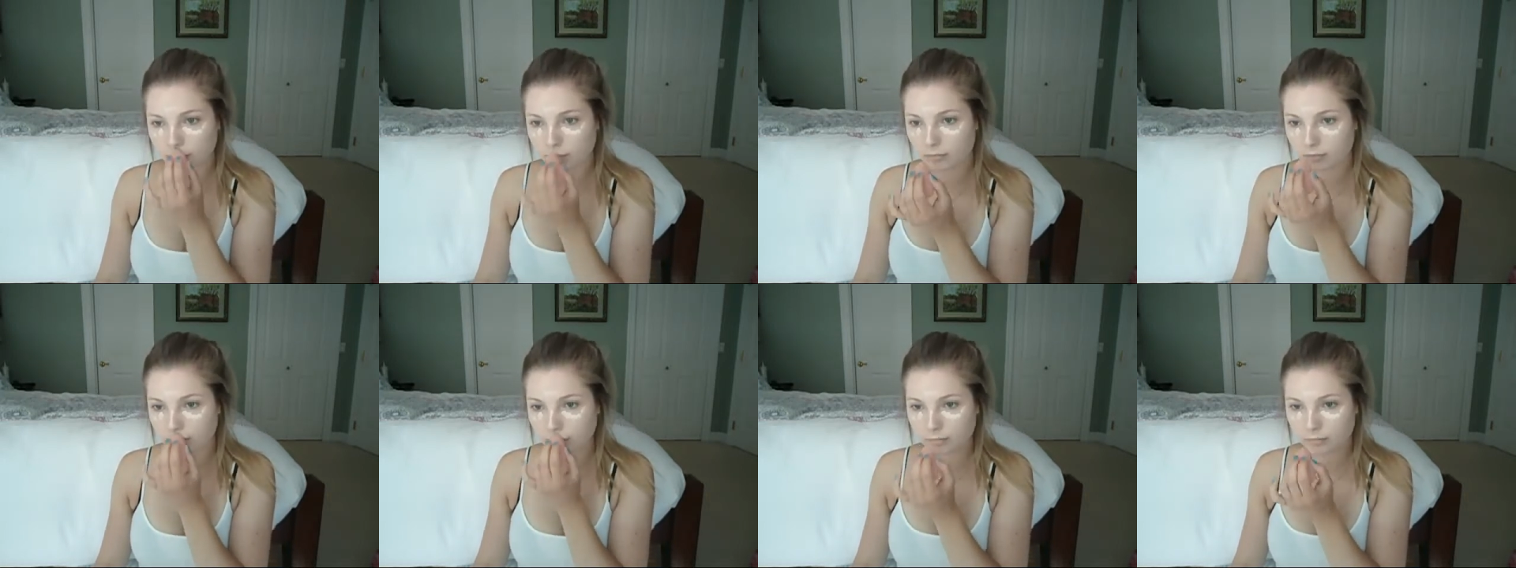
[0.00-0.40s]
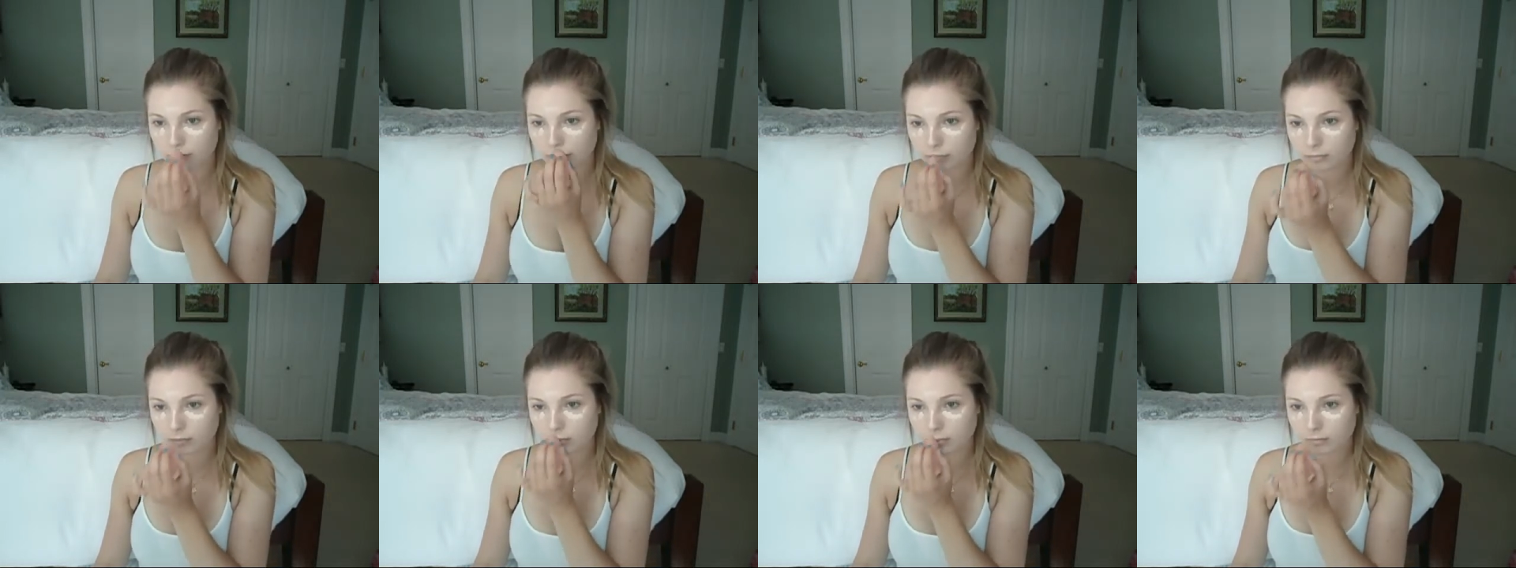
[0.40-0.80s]
And
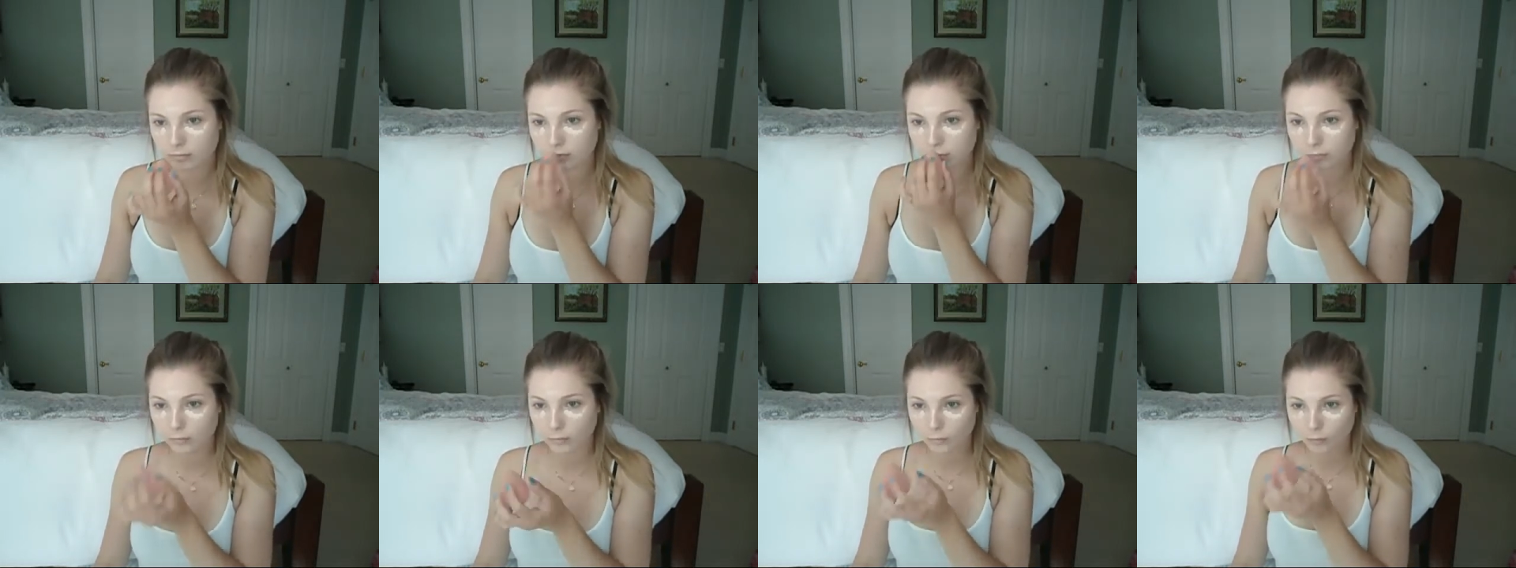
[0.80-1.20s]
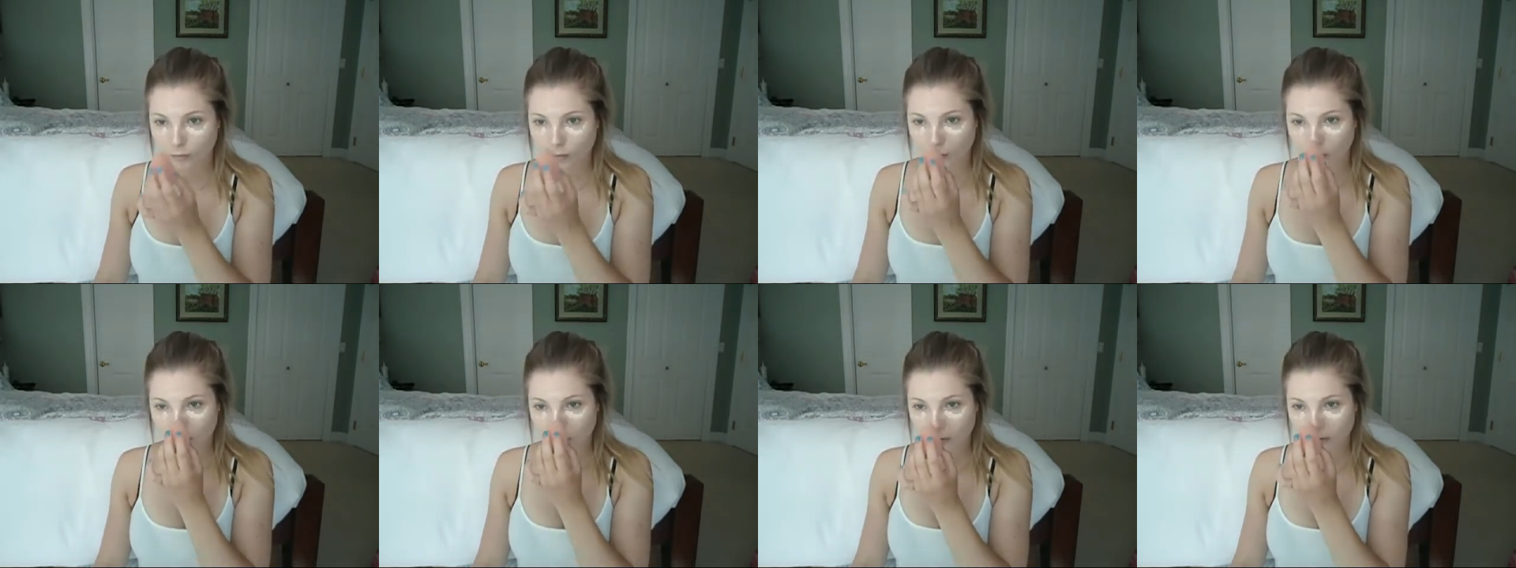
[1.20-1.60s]
again, blending that
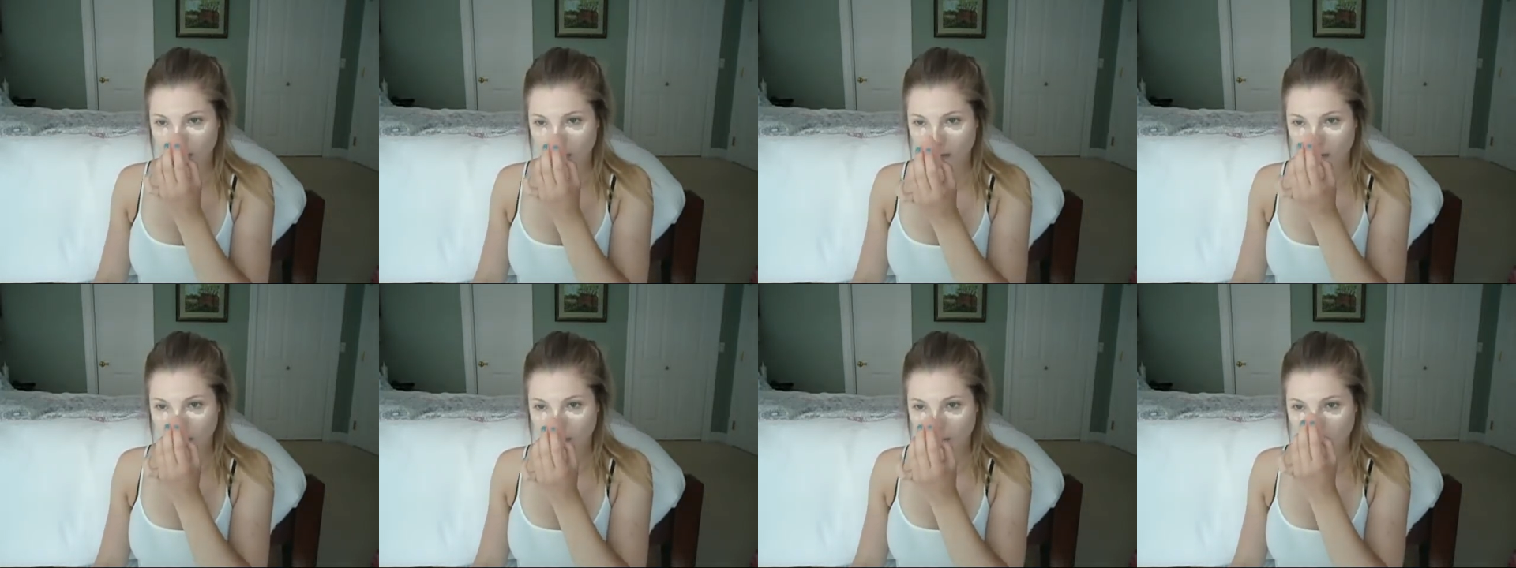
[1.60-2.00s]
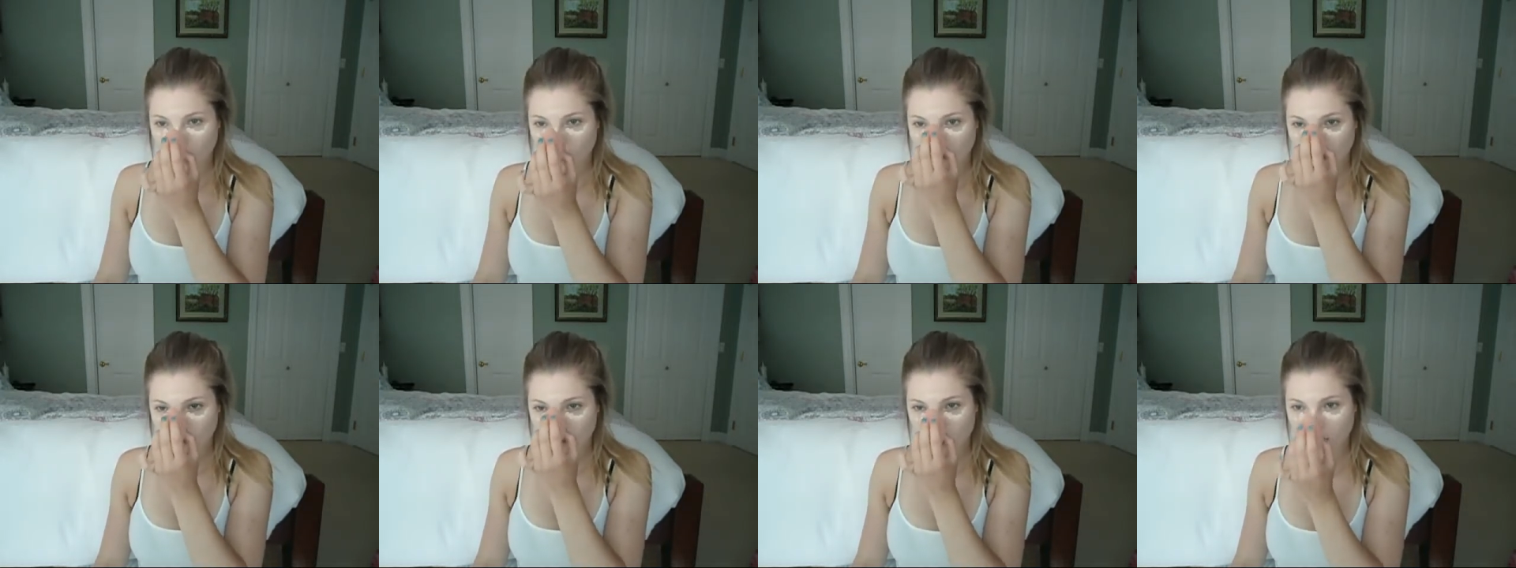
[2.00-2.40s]
out with a
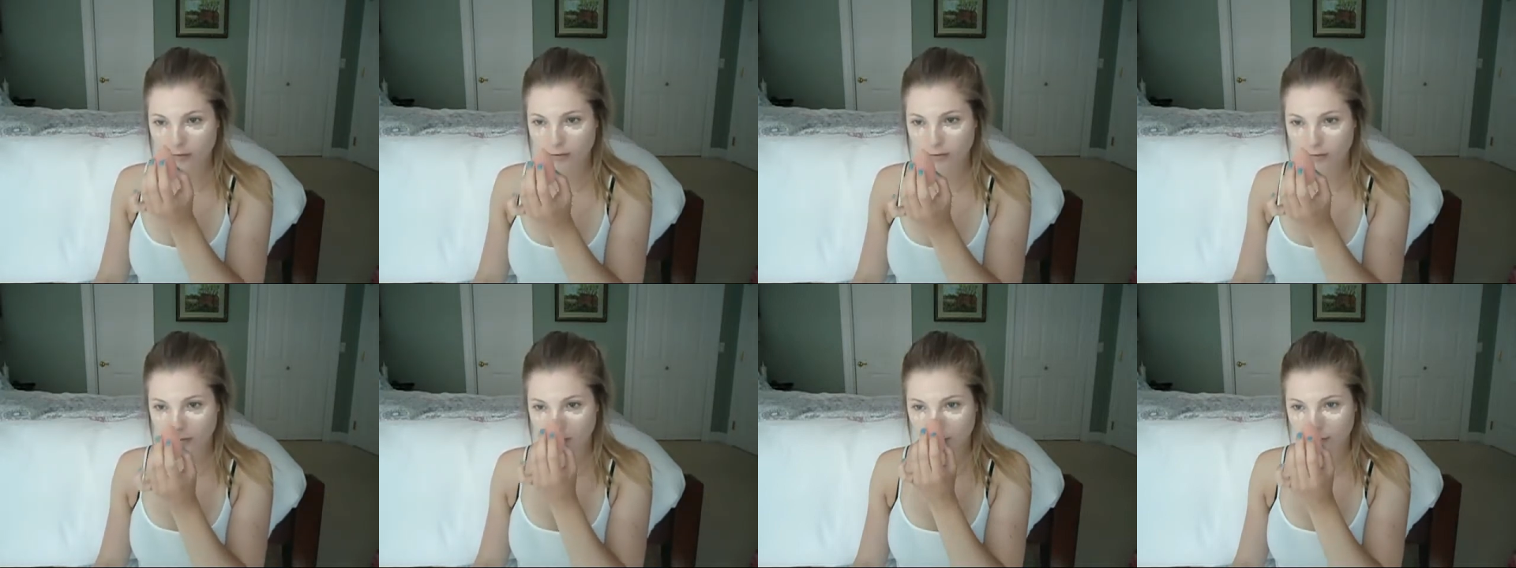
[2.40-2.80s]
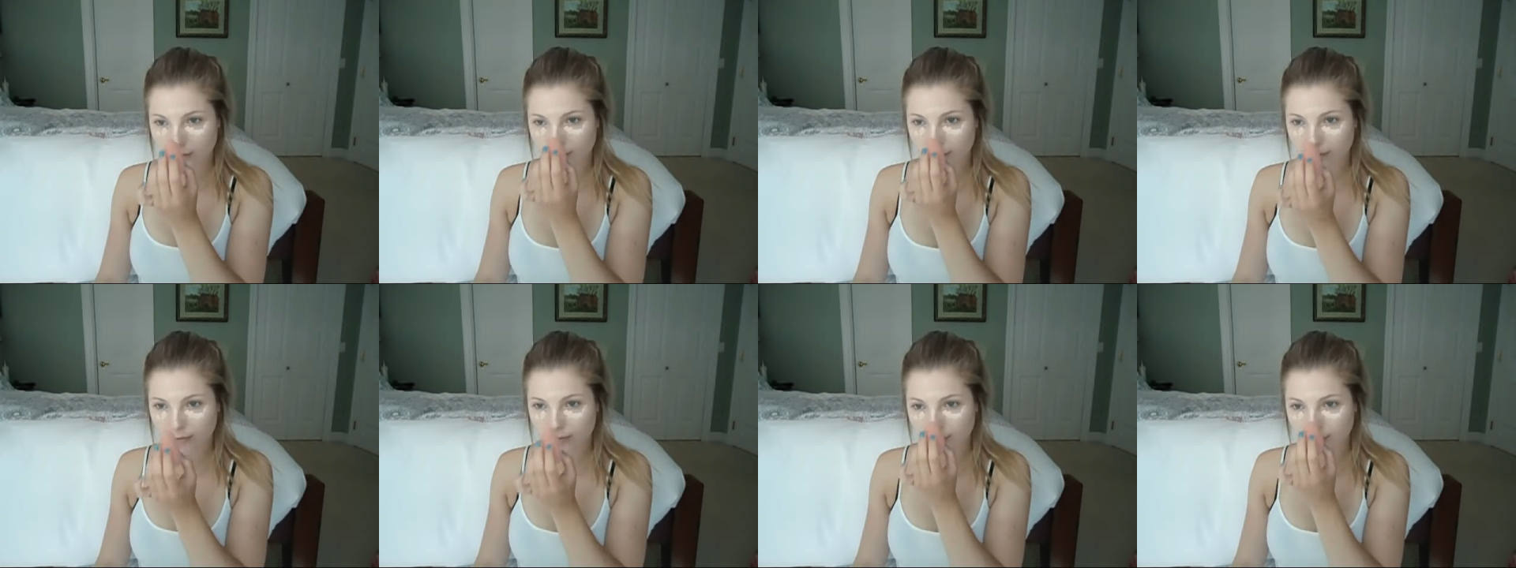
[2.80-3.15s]
damp beauty blender.